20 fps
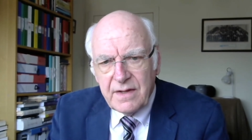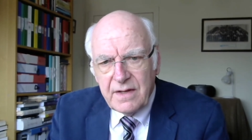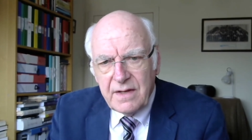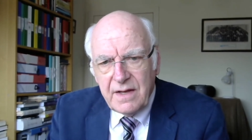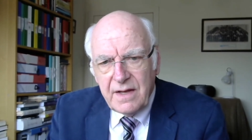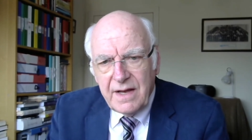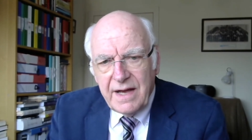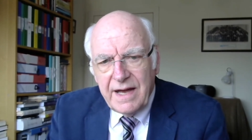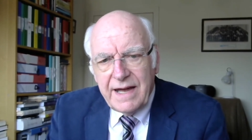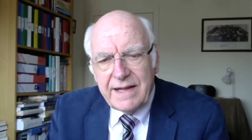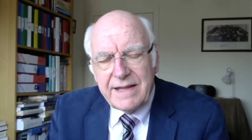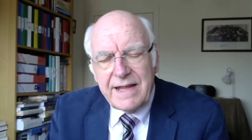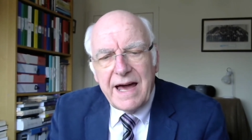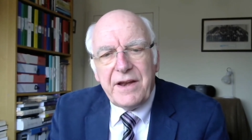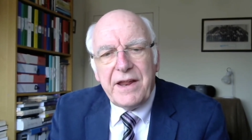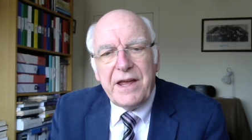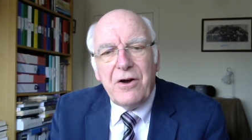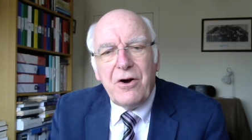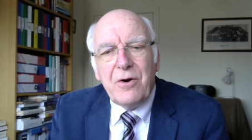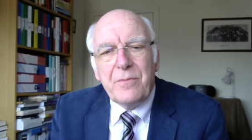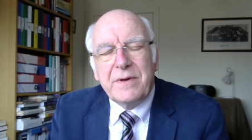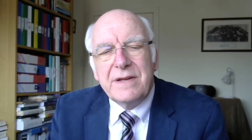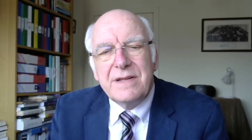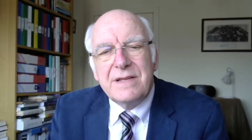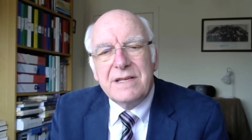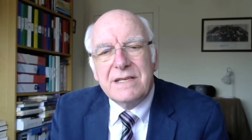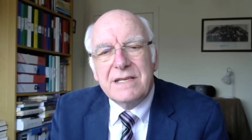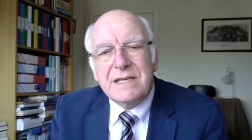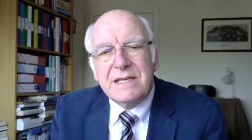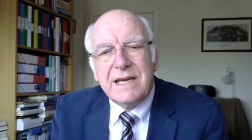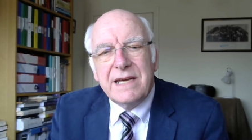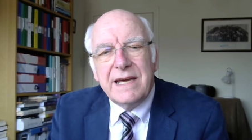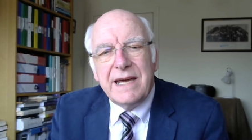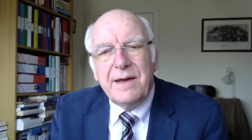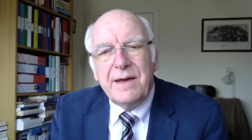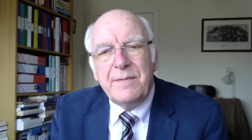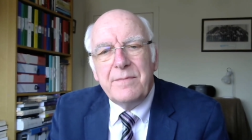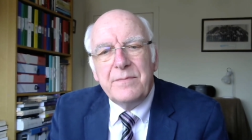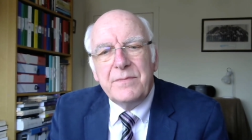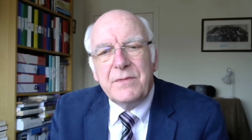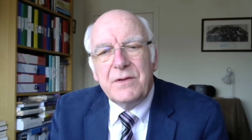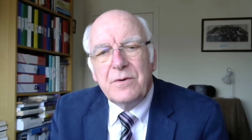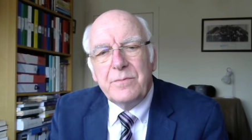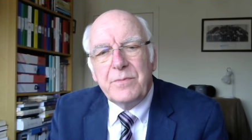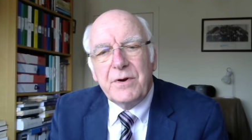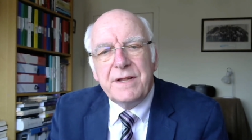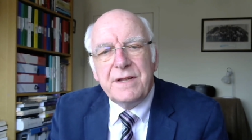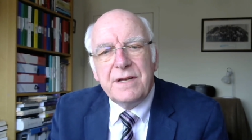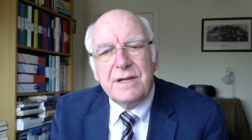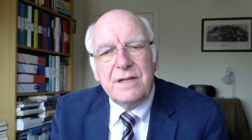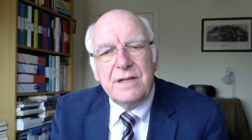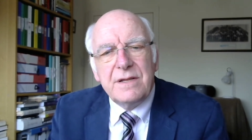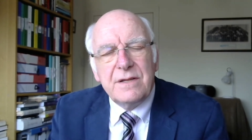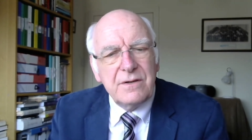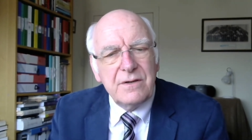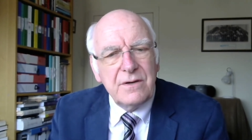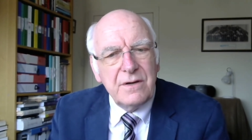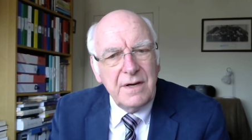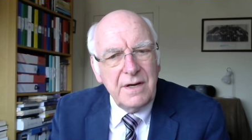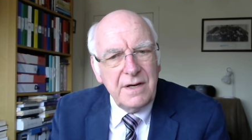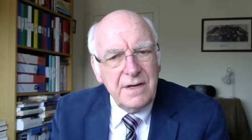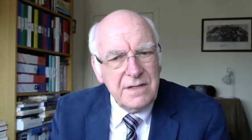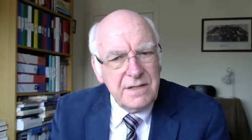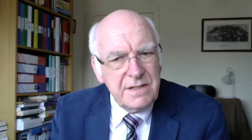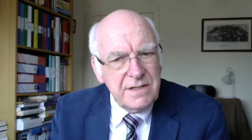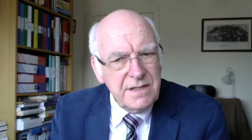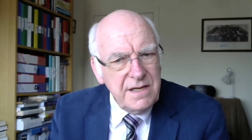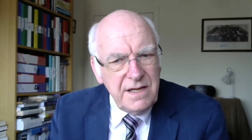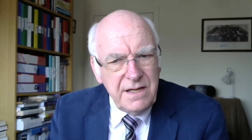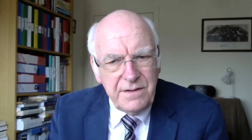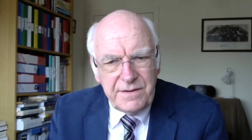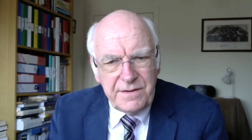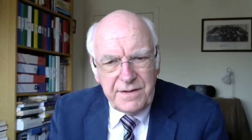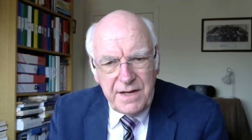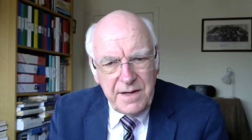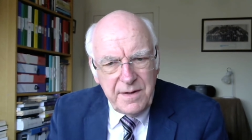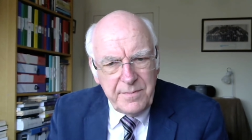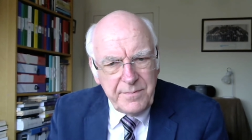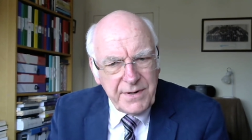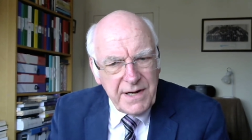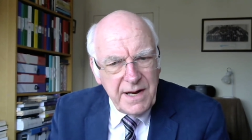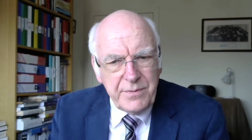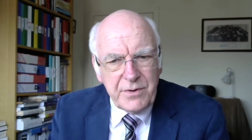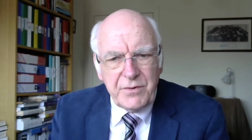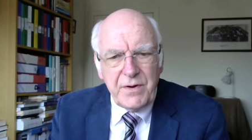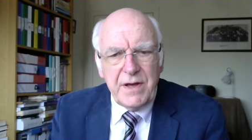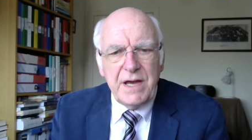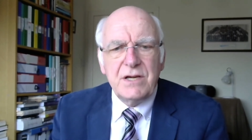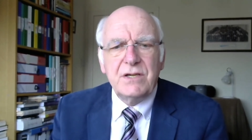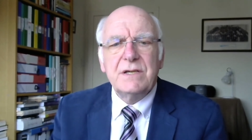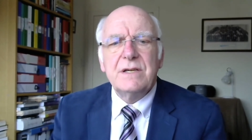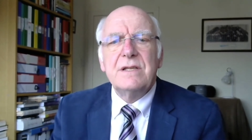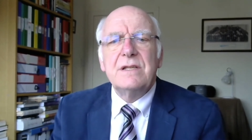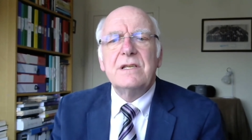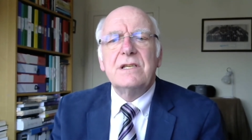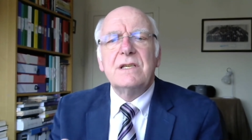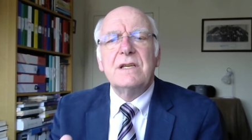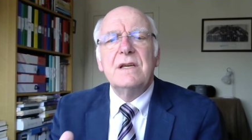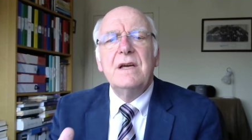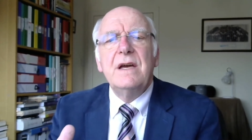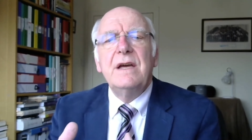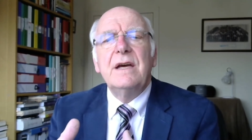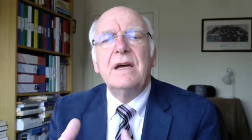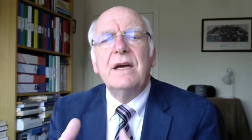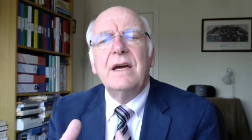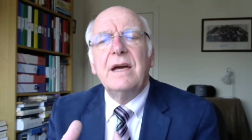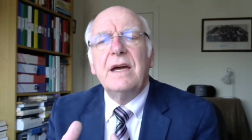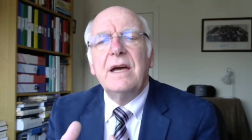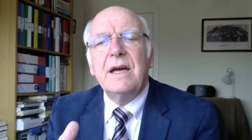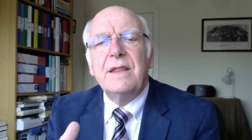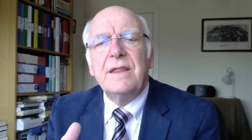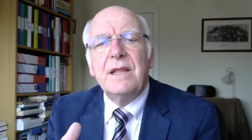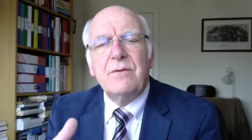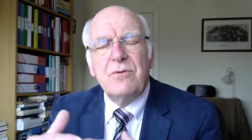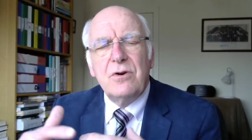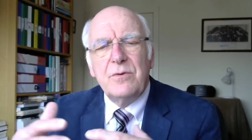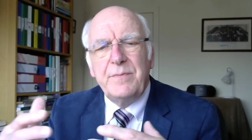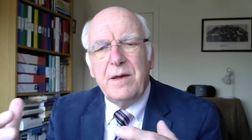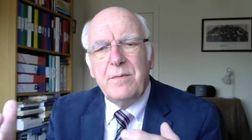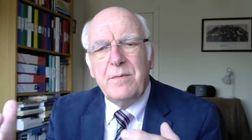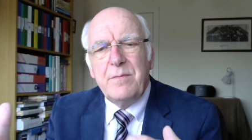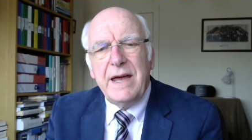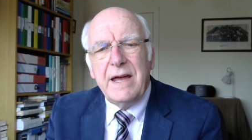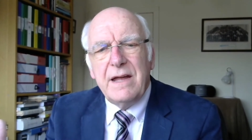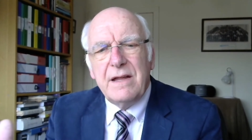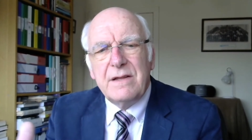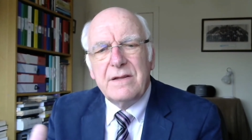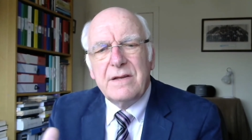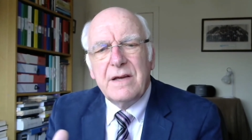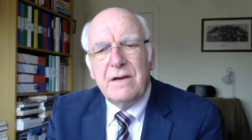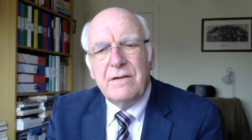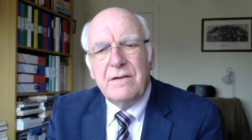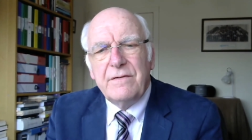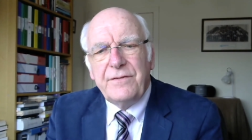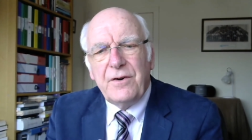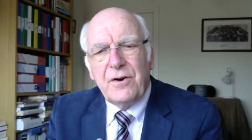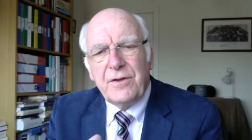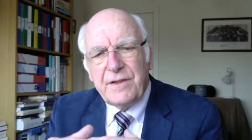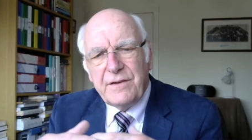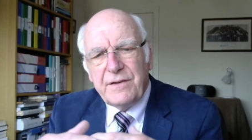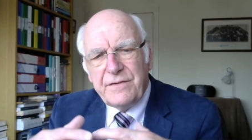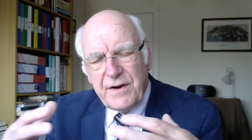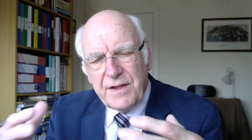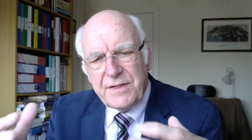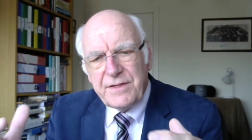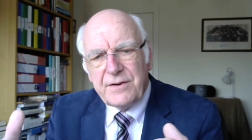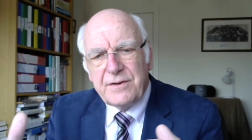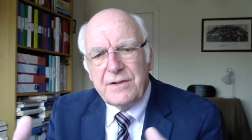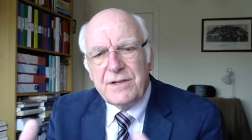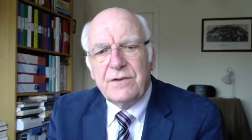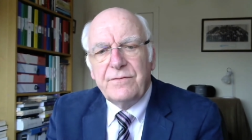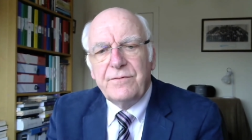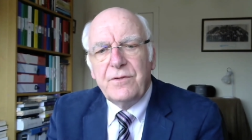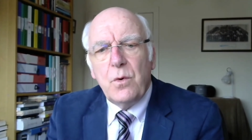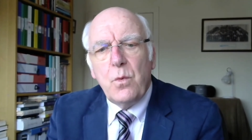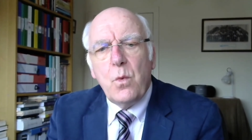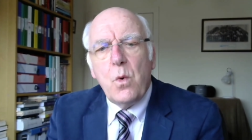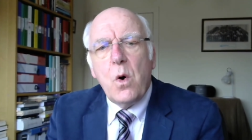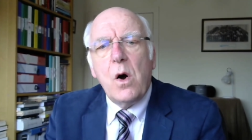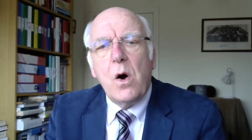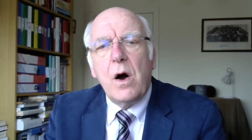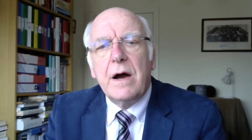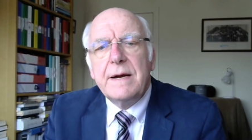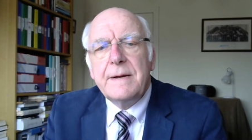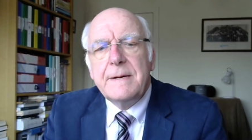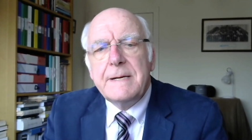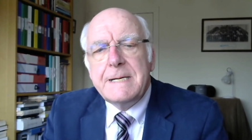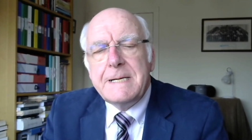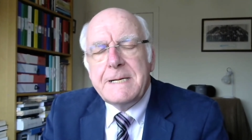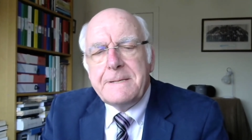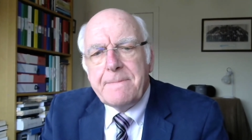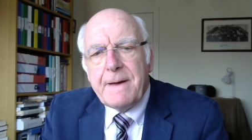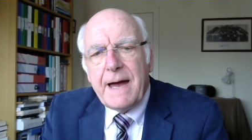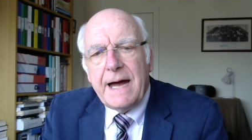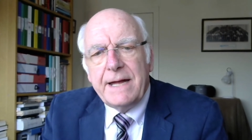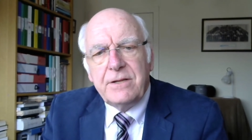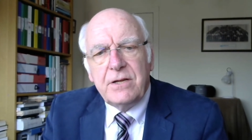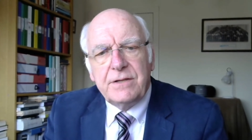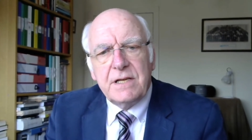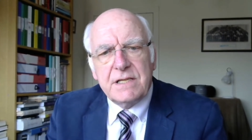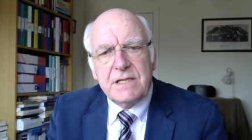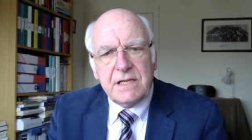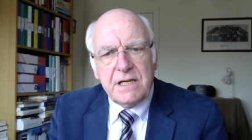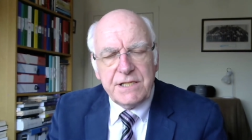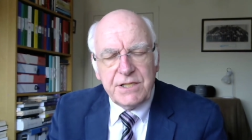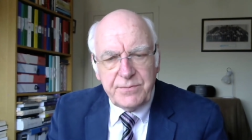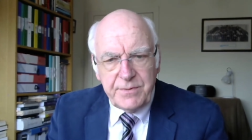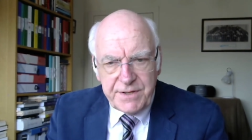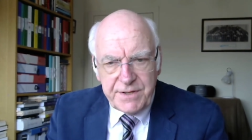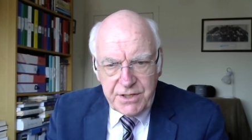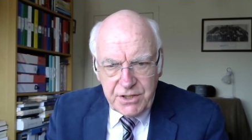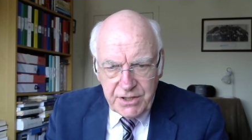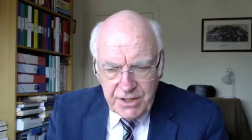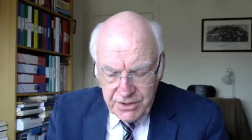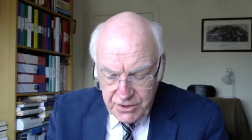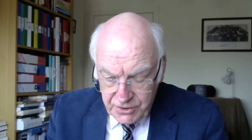And Harry Hopkins came to Britain to see the preparations uh, that were being made for the furtherance of the war and to discuss with Churchill